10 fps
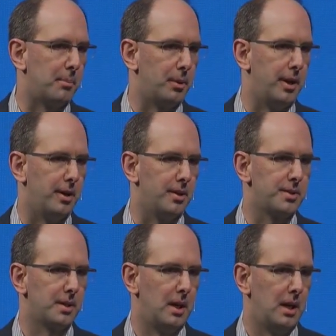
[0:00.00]
couple of
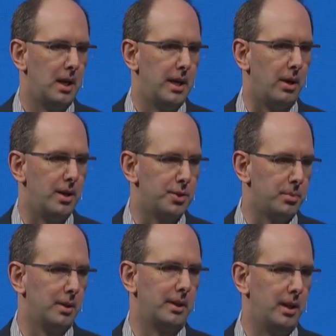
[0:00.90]
years, is
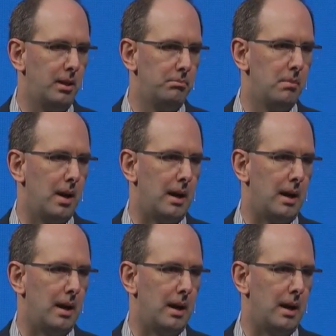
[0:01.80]
really